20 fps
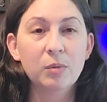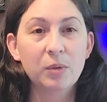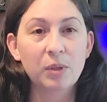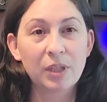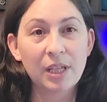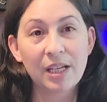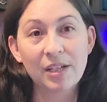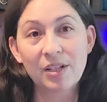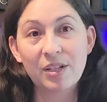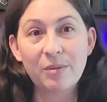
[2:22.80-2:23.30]

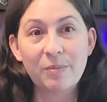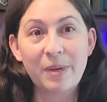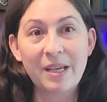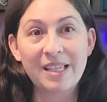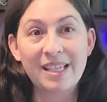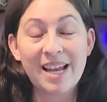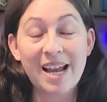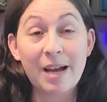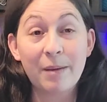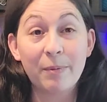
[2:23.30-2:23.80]
Well, that just
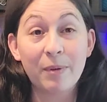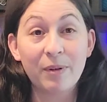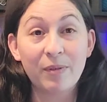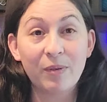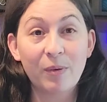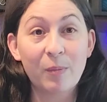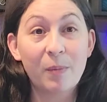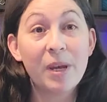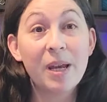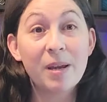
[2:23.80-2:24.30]
makes it happier
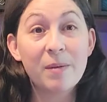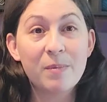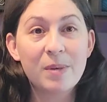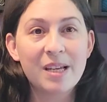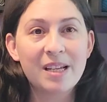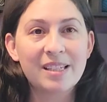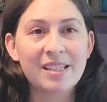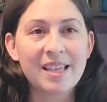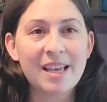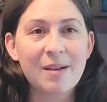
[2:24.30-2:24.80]
for me
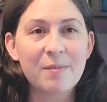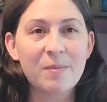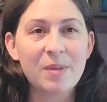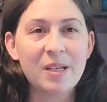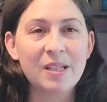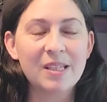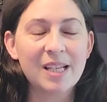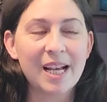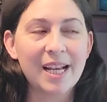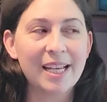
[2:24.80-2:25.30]
because that
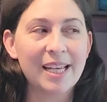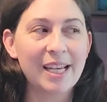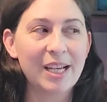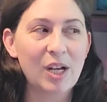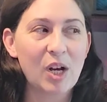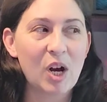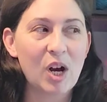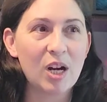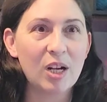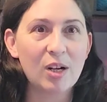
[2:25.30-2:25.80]
means I get
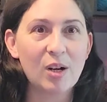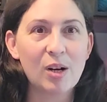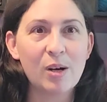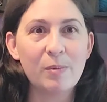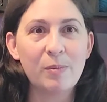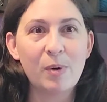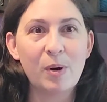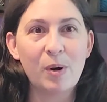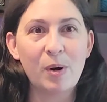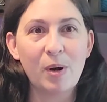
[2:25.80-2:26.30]
caught
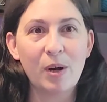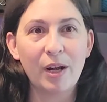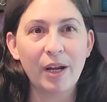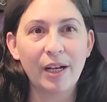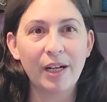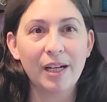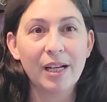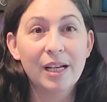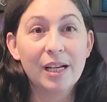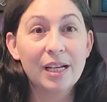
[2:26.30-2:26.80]
up
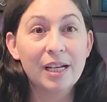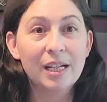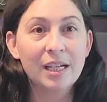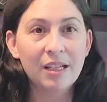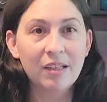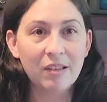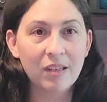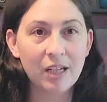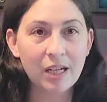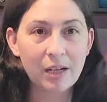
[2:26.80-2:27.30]
on
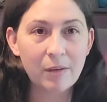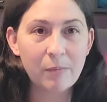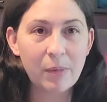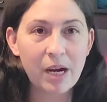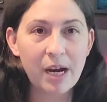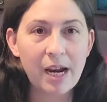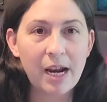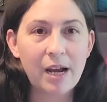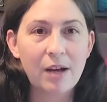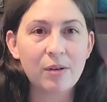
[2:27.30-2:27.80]
cleaning
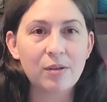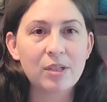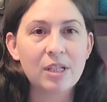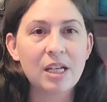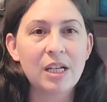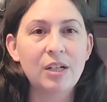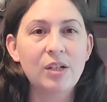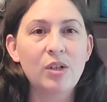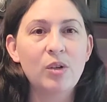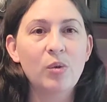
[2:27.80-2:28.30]
my house
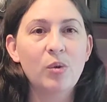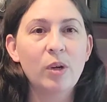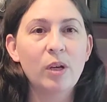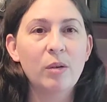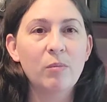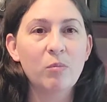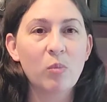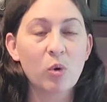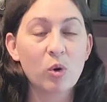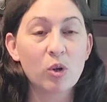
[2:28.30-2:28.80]
and
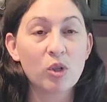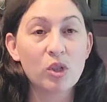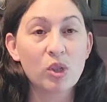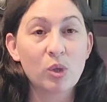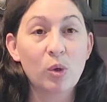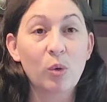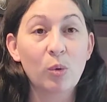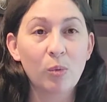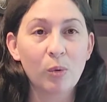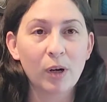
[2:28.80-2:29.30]
doing more
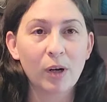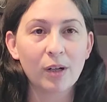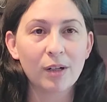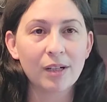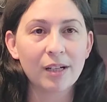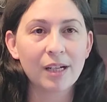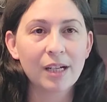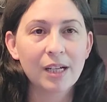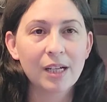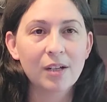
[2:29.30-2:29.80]

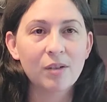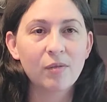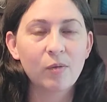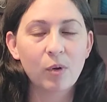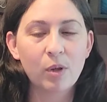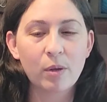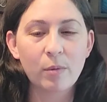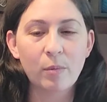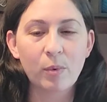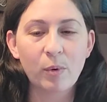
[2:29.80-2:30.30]
schoolwork
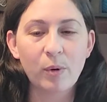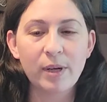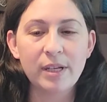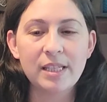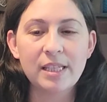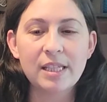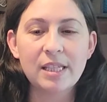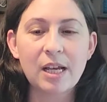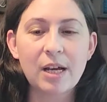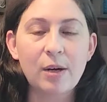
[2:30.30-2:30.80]
for the
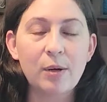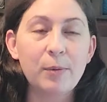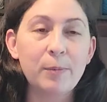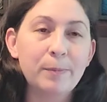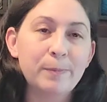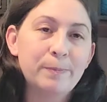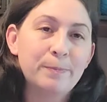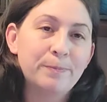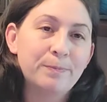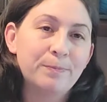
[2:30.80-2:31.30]
boys. So
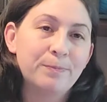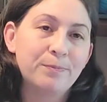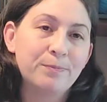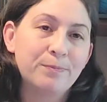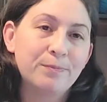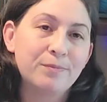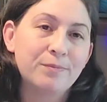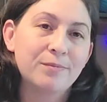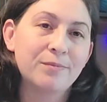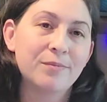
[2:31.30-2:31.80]

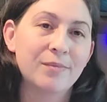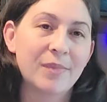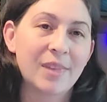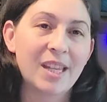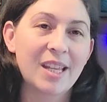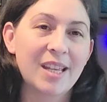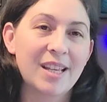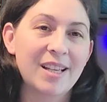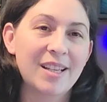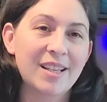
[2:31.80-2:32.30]

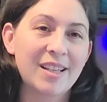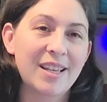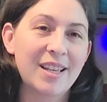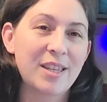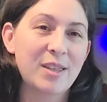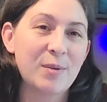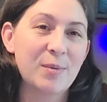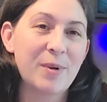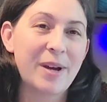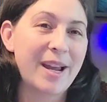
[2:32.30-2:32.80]

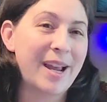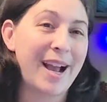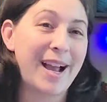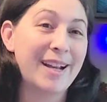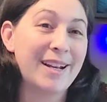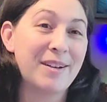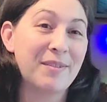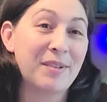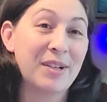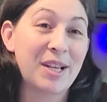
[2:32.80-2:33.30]
either way,
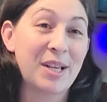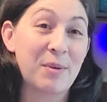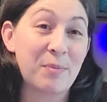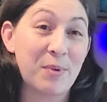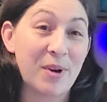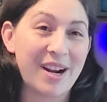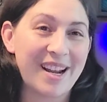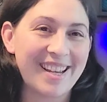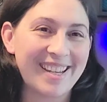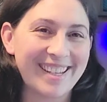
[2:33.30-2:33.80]
I never get a
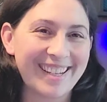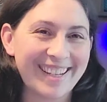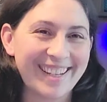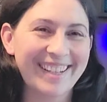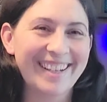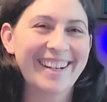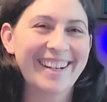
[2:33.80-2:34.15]
break.